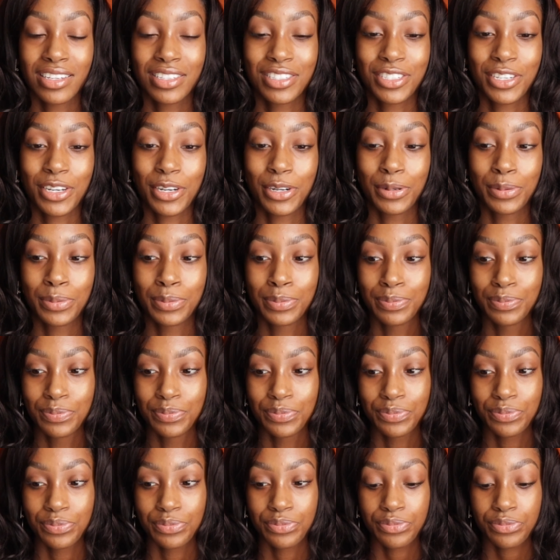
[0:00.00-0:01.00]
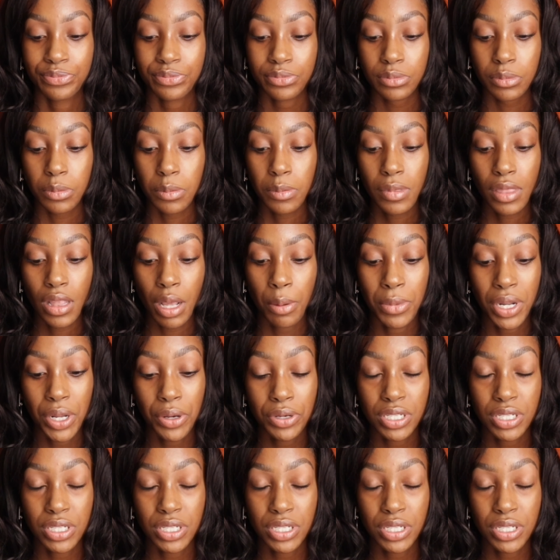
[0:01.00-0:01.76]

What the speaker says: So, but it